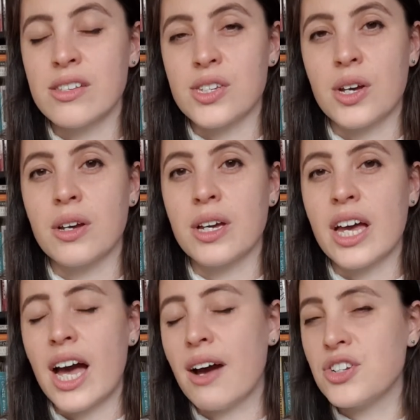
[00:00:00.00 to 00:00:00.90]
so
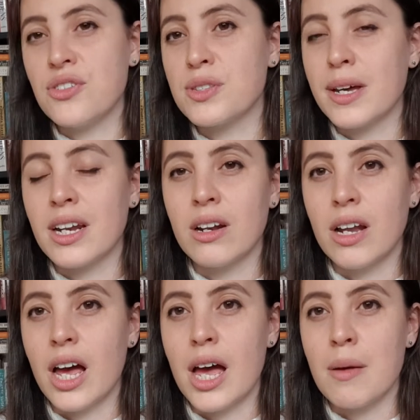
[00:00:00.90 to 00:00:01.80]
after you've spent
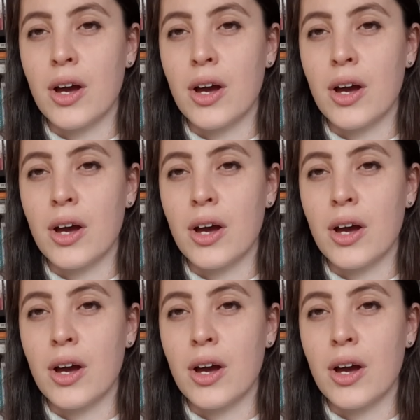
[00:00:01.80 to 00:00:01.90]
um,